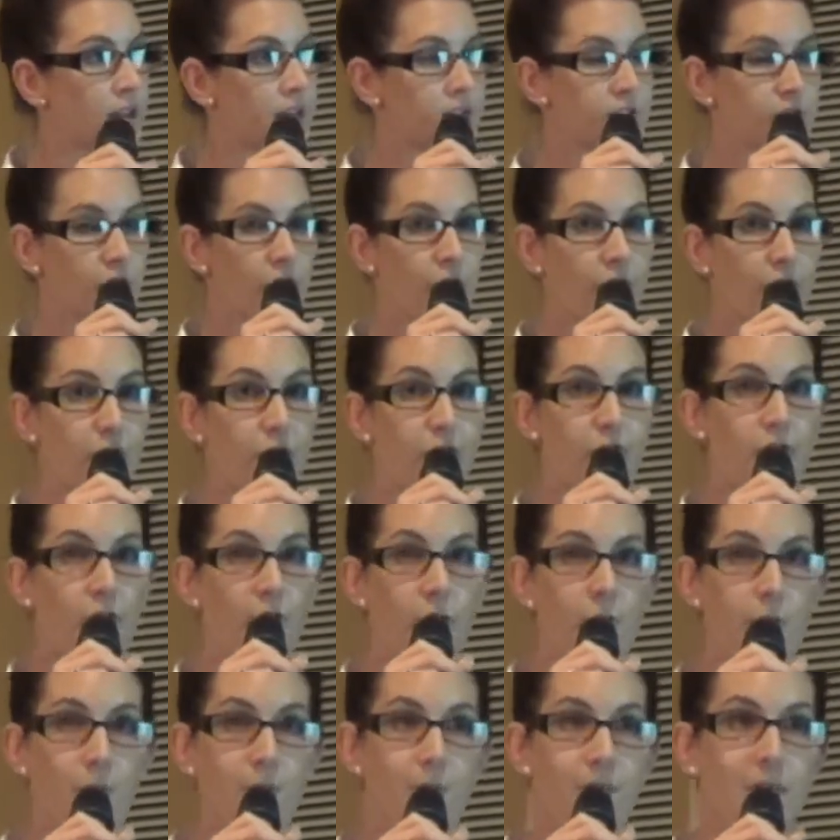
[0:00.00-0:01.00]
So
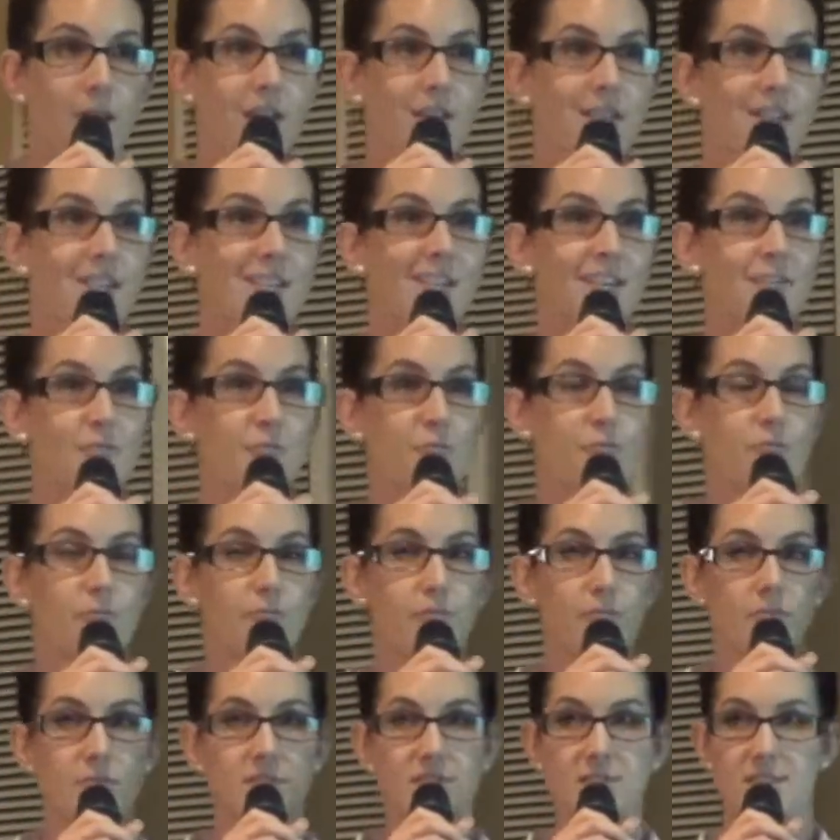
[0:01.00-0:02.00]
from
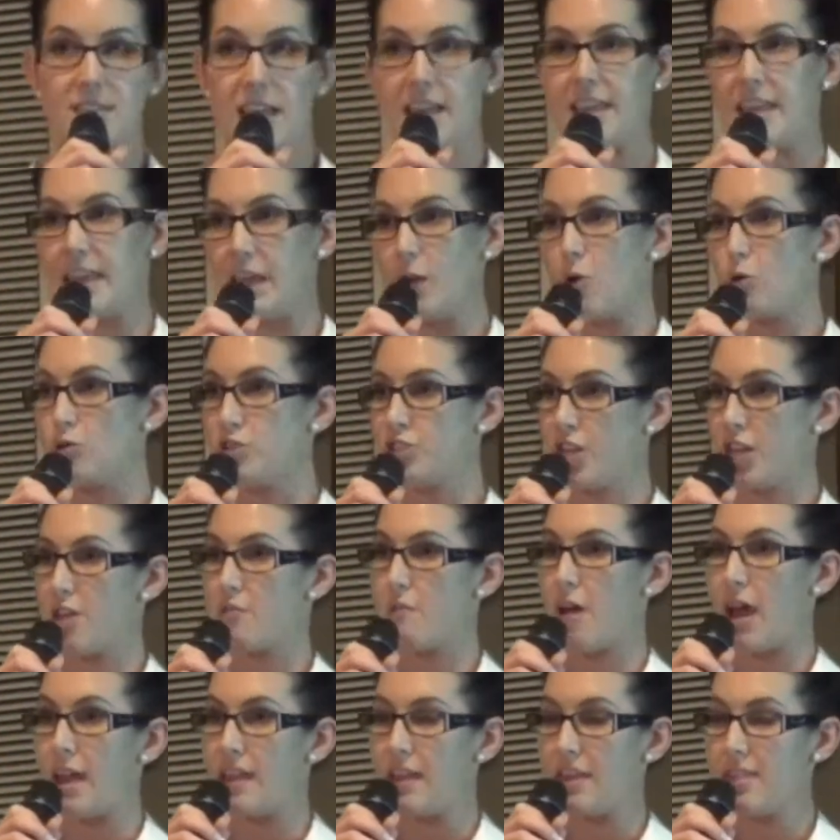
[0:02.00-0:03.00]
sending or
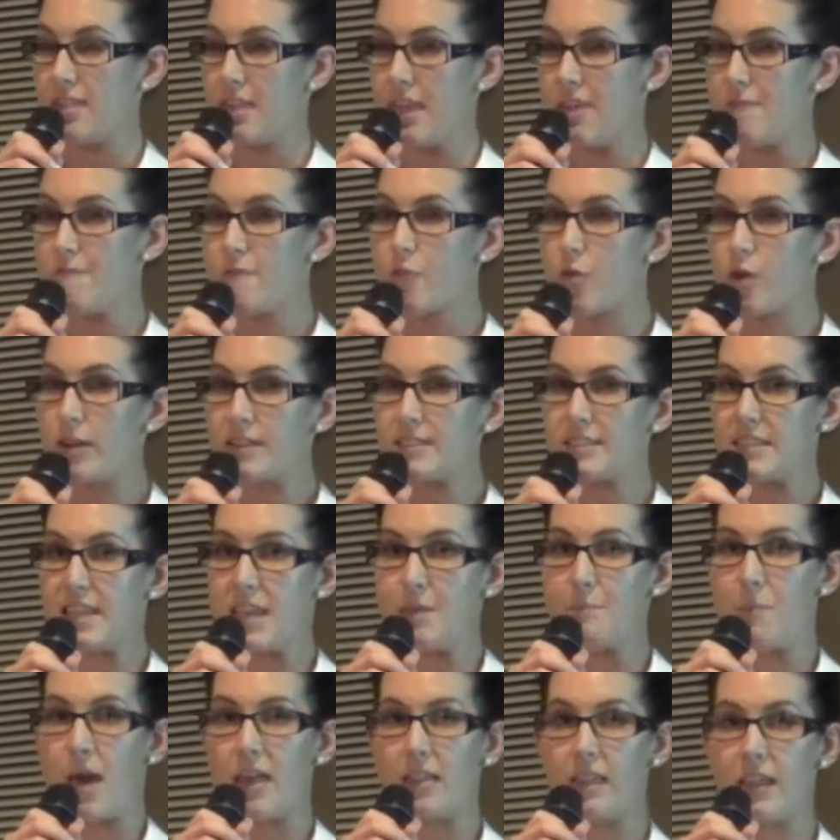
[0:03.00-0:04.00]
generating the invoice and
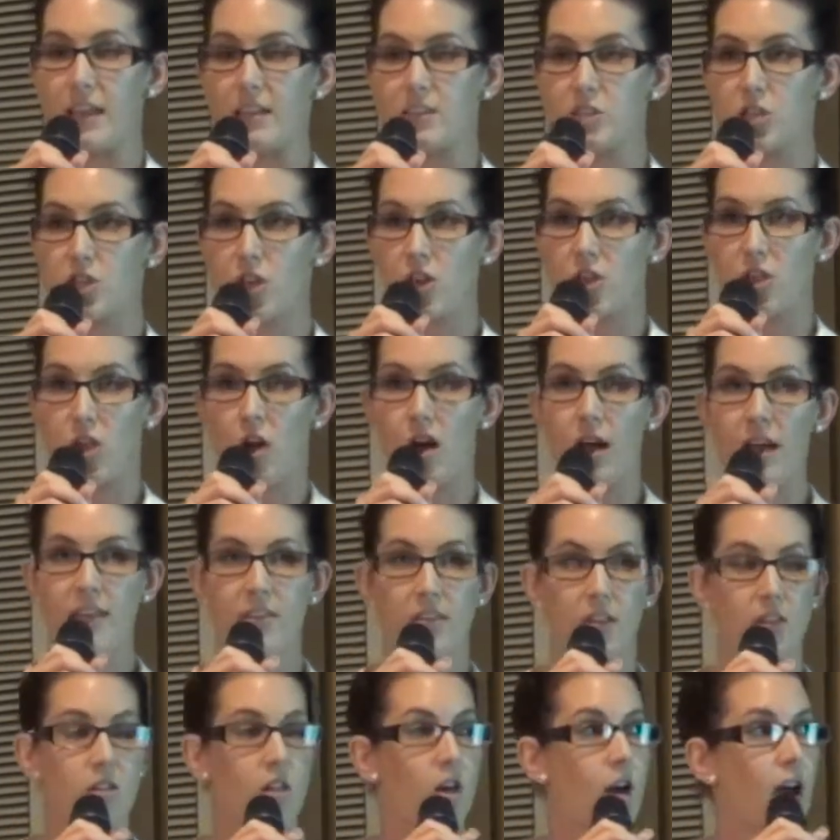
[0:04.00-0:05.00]
emailing it to the
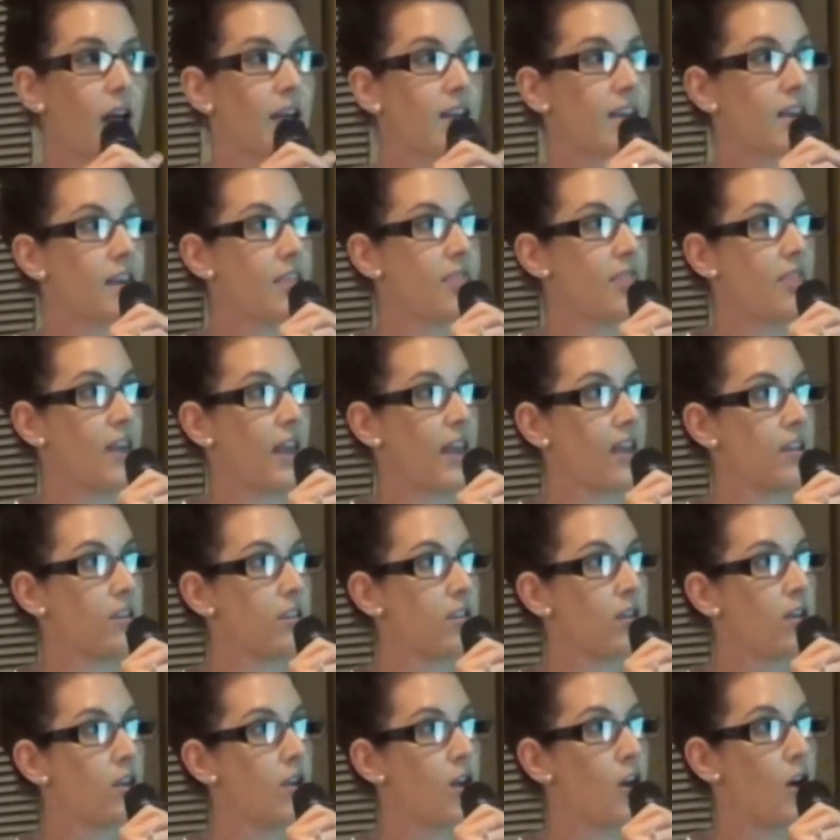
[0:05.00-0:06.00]
client can
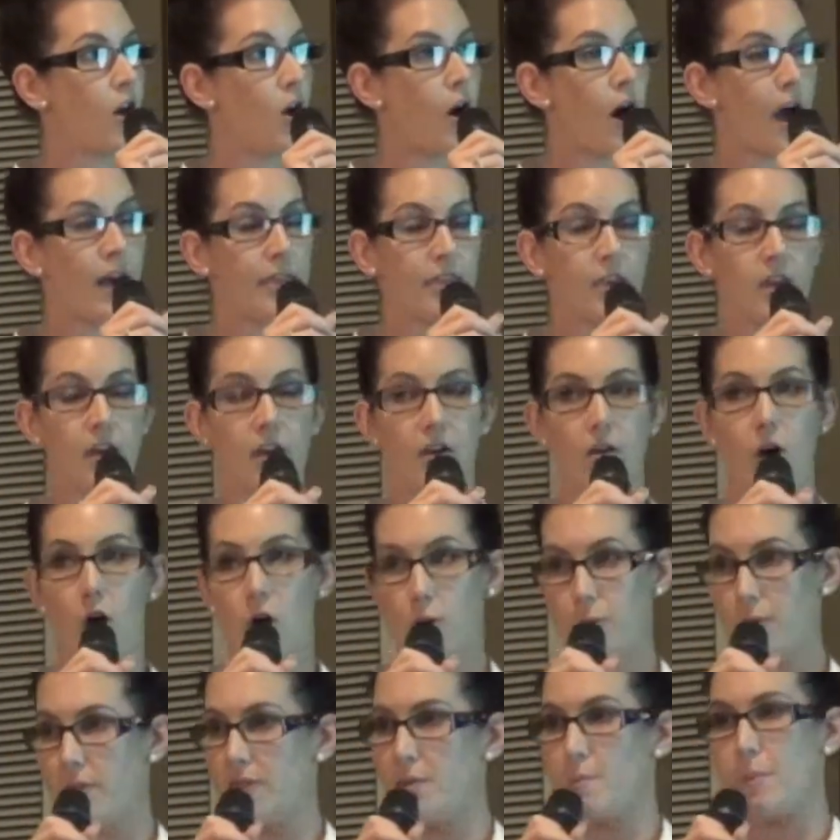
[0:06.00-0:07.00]
then either
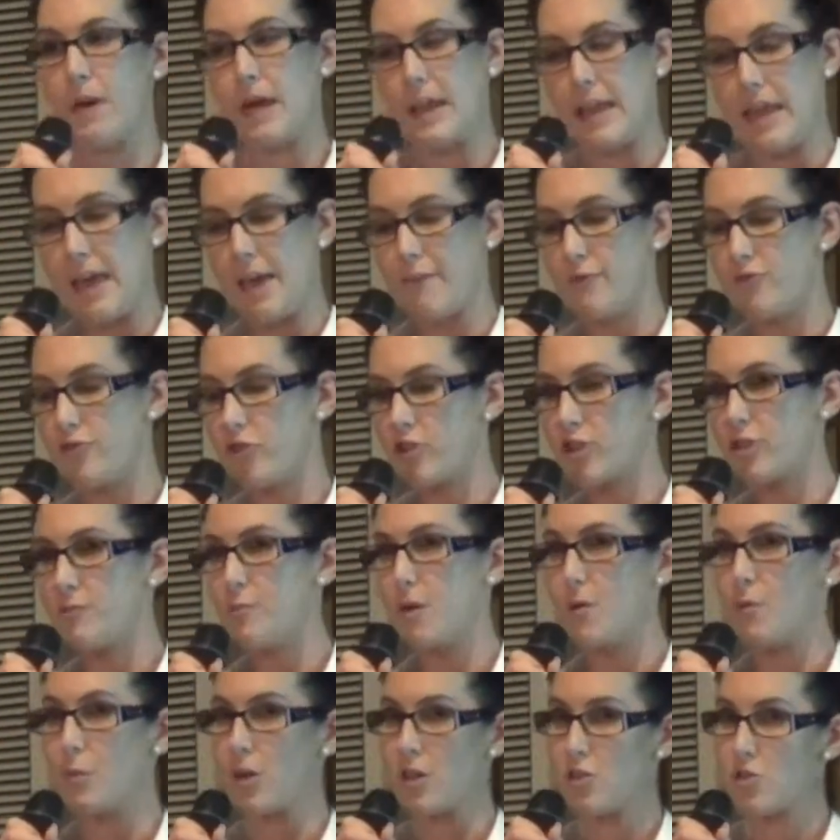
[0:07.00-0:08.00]
open the PDF
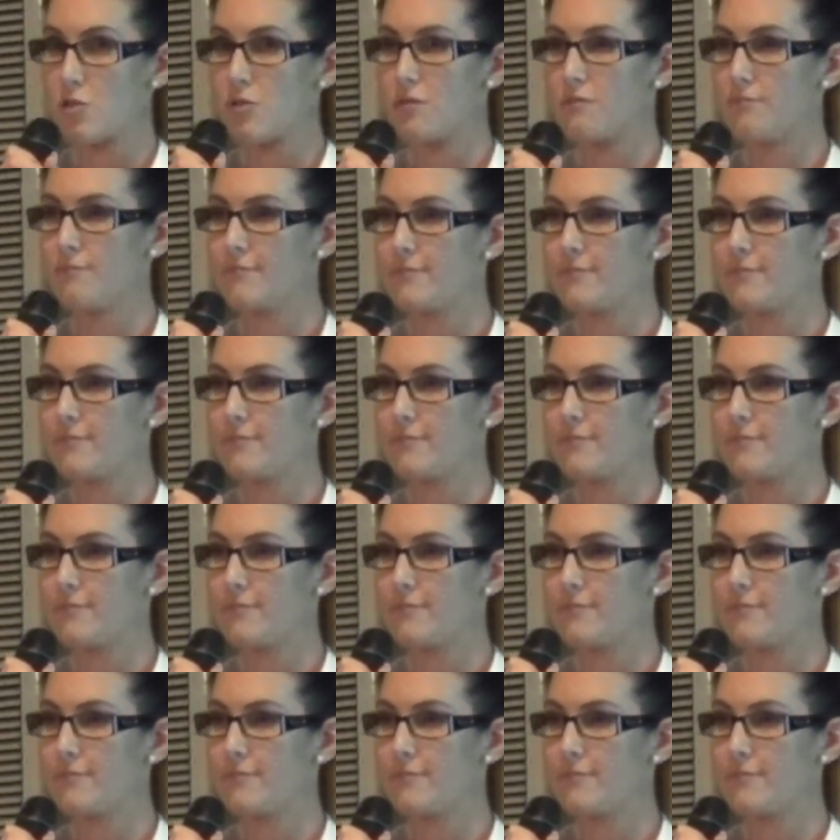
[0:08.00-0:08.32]
document, which